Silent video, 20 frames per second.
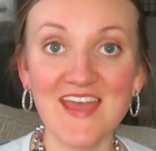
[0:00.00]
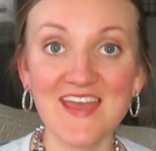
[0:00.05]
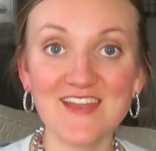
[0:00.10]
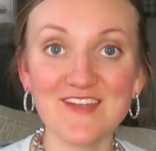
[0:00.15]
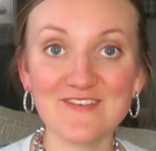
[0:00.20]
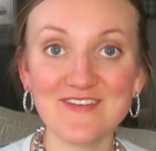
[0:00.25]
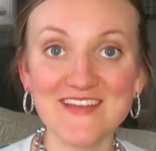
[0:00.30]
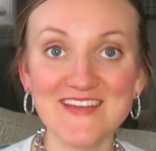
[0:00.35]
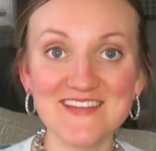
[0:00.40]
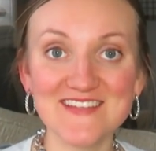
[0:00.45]

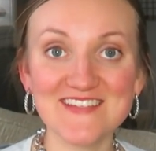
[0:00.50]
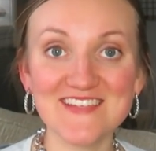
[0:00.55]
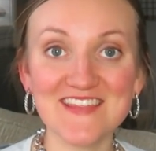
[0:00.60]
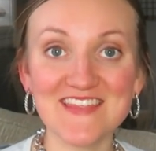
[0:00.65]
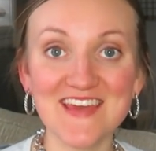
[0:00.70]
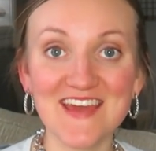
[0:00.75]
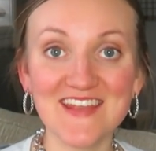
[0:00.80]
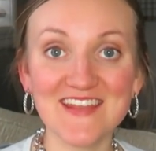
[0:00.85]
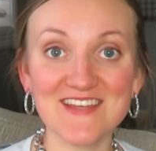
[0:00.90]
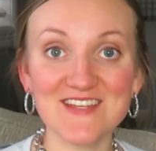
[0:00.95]
Anyways,
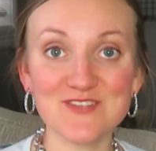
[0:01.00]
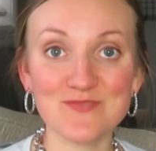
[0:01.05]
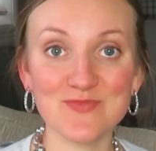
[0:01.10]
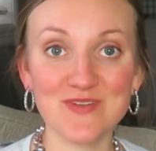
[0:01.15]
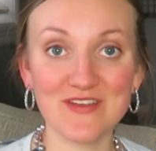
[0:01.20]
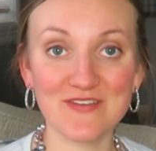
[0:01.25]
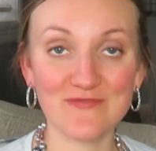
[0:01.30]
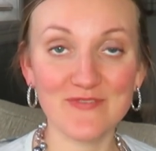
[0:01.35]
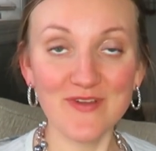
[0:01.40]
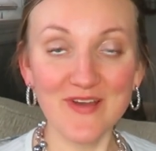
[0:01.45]
that is
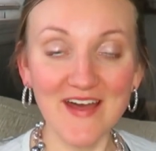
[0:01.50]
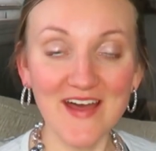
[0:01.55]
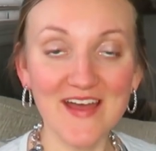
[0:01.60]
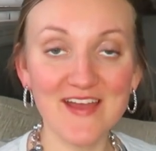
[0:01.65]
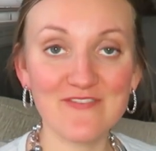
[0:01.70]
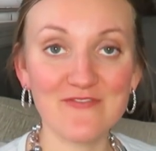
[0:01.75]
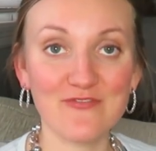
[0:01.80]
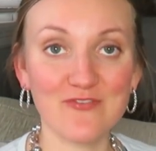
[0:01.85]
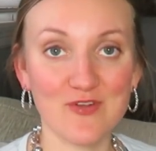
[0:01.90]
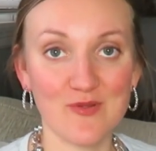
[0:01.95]
what I've
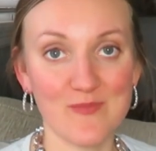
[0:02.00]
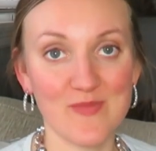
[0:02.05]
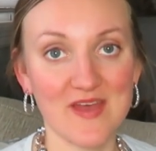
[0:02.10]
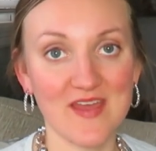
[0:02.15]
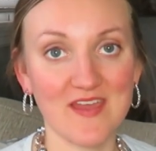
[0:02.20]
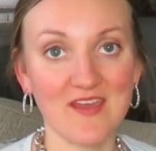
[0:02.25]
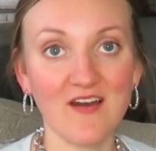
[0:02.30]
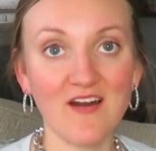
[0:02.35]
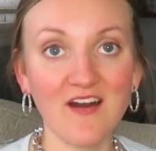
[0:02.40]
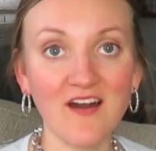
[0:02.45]
got for
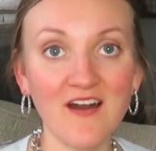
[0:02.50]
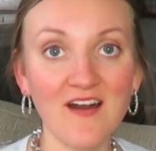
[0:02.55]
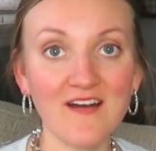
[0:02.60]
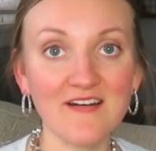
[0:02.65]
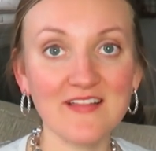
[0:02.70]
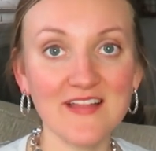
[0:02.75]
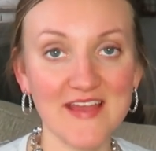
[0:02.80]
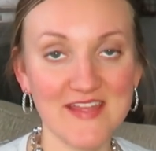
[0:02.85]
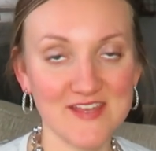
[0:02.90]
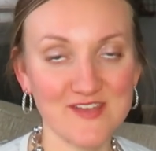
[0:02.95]
my
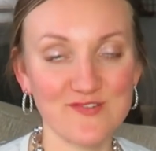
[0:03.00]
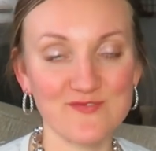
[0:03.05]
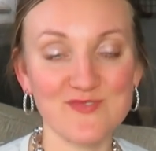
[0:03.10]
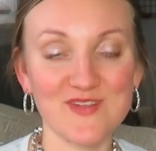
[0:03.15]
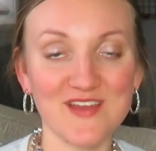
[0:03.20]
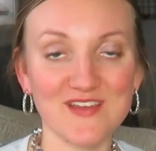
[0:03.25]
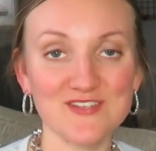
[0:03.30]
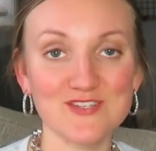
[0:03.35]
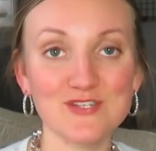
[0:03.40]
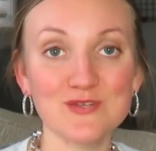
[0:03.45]
haul. I know
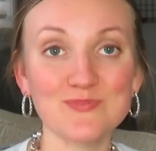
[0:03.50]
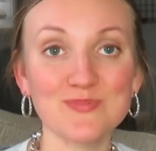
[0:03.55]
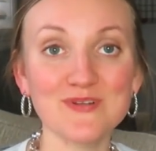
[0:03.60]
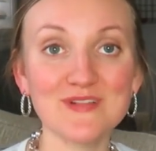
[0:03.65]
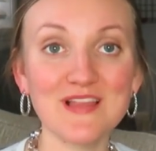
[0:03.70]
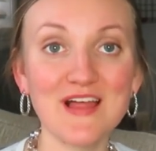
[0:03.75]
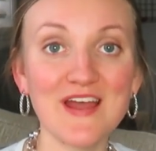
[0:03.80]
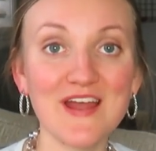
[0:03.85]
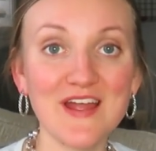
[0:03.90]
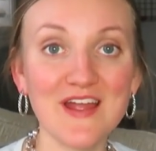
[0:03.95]
not super
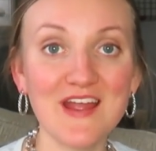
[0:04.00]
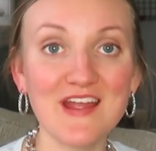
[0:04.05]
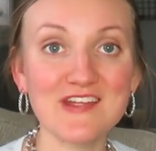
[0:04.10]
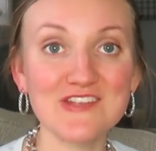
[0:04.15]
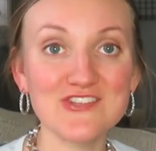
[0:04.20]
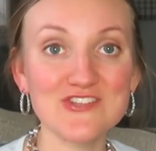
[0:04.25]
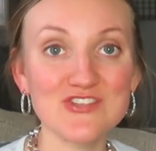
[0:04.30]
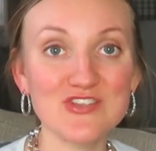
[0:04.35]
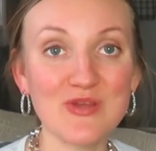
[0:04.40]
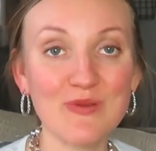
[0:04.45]

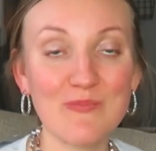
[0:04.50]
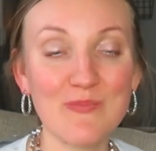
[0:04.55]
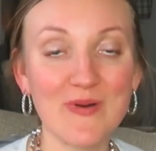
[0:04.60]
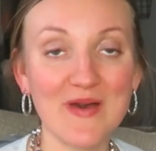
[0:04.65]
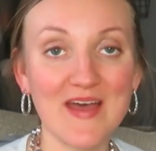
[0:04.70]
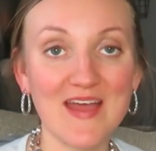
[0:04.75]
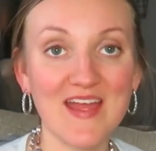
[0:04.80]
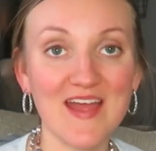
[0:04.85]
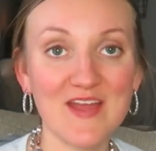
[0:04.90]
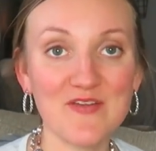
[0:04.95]
large, but
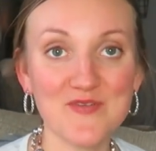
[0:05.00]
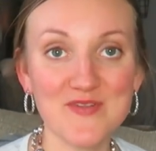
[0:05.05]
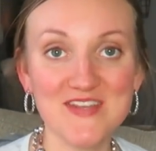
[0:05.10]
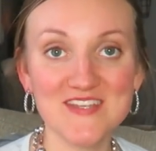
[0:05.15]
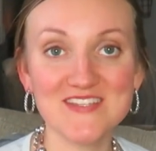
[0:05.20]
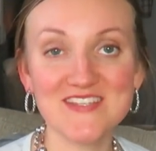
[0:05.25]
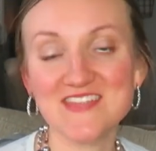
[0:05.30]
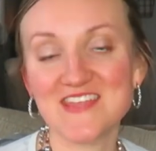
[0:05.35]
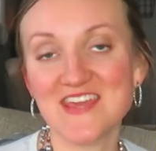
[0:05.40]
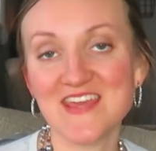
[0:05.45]
I
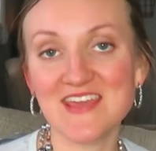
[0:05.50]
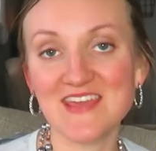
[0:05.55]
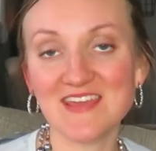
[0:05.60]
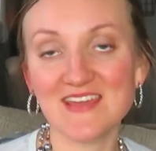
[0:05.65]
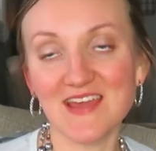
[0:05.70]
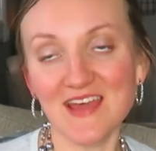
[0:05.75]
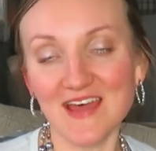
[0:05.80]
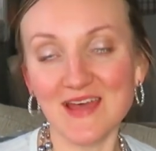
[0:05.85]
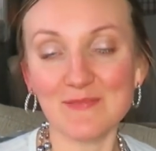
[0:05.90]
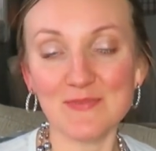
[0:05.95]
wanted to think,
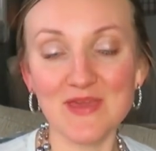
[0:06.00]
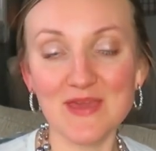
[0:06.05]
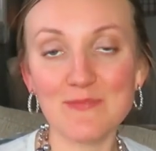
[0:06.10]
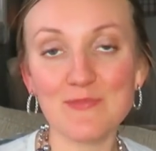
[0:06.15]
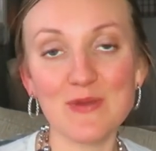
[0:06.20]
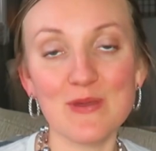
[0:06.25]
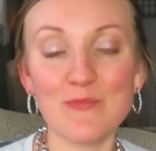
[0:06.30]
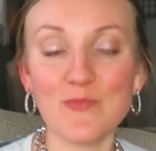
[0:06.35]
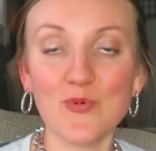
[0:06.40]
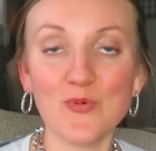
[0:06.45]
um,
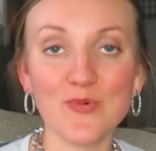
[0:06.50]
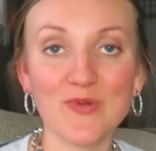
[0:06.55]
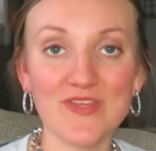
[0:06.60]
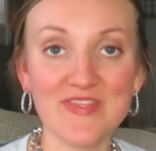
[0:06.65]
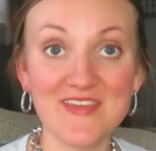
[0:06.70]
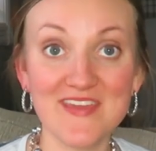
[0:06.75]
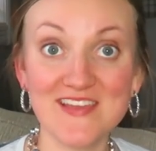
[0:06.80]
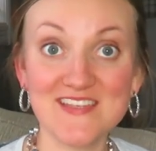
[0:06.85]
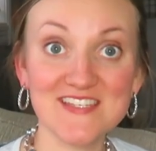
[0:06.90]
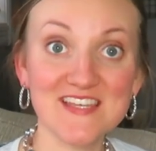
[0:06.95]
keep it more
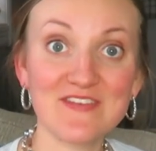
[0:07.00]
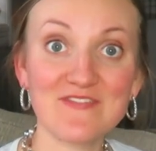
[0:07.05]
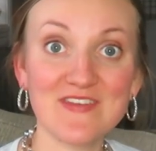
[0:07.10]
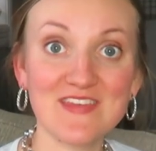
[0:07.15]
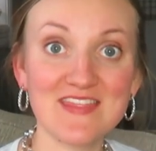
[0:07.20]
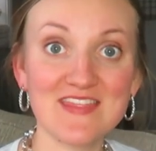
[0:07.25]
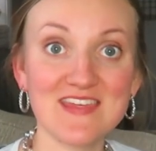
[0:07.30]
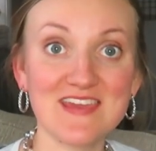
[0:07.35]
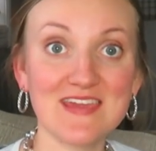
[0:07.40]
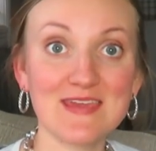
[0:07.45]

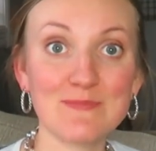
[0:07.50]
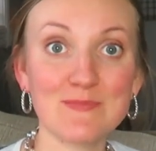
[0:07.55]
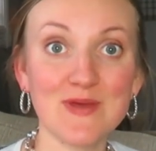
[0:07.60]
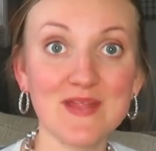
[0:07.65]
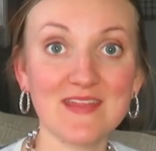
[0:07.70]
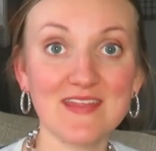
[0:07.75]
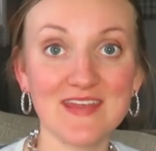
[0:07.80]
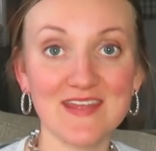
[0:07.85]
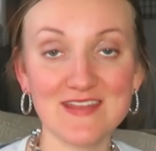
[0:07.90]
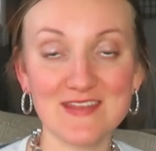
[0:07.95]
Thanksgiving theme
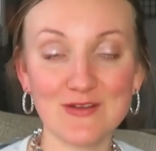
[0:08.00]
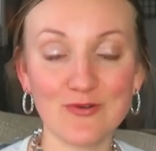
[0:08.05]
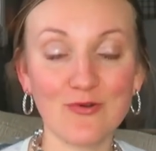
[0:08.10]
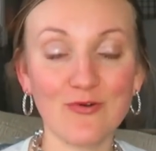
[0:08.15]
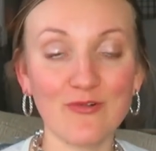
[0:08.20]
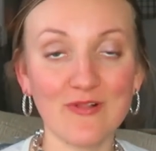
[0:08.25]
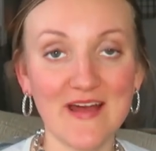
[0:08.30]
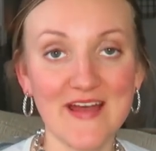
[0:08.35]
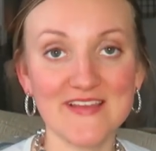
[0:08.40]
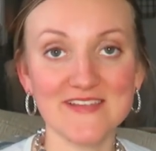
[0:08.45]
like
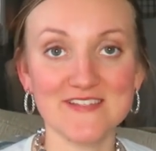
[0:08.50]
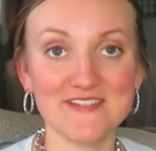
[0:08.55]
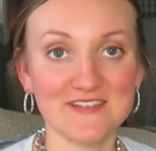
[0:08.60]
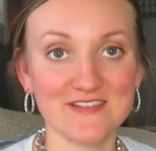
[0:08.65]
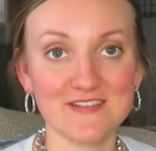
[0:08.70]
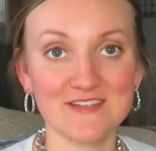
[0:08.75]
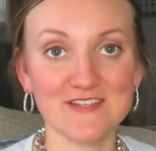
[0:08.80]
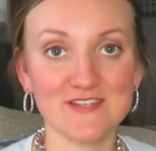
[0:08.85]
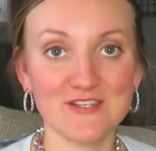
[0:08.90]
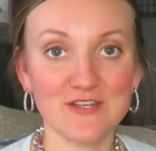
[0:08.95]
Nicole asked
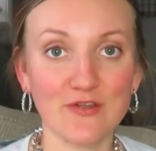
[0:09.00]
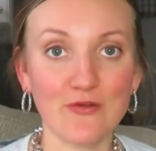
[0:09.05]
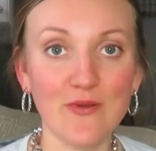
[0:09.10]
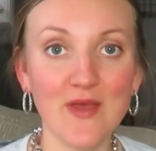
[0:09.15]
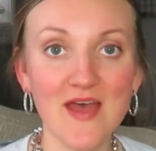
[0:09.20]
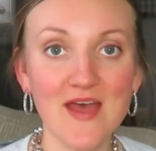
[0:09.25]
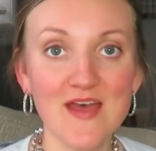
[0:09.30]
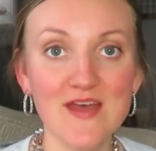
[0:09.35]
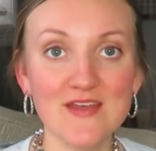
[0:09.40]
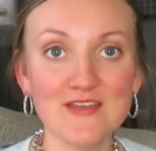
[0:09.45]
us to.
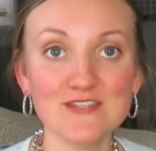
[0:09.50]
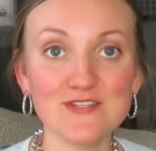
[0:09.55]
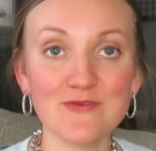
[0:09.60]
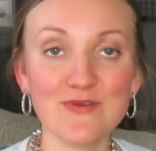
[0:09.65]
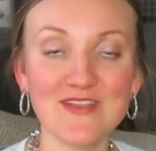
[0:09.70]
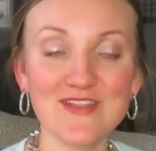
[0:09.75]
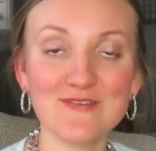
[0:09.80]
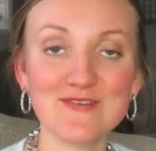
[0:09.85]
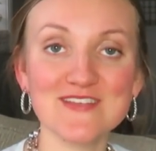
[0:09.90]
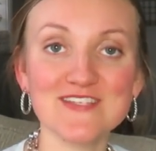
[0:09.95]
So
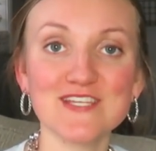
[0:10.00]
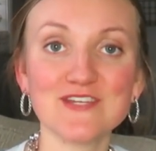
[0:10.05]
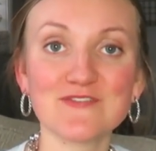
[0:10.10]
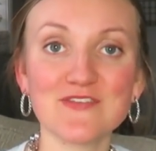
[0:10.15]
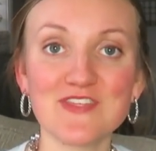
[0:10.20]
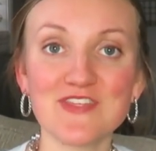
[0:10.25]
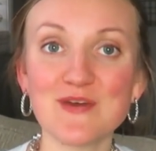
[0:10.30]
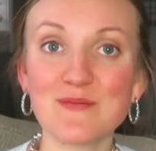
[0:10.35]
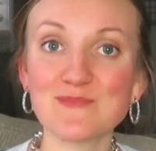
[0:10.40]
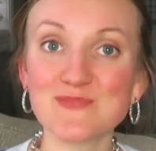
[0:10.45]
anyways, give
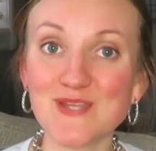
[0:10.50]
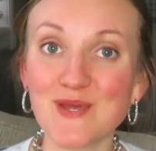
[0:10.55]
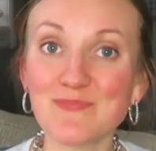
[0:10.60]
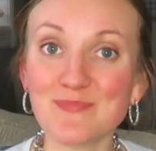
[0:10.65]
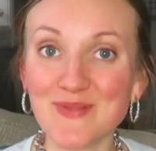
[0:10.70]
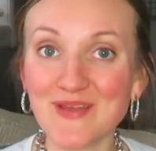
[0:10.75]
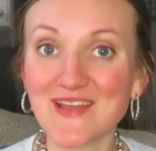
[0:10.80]
it a thumbs up.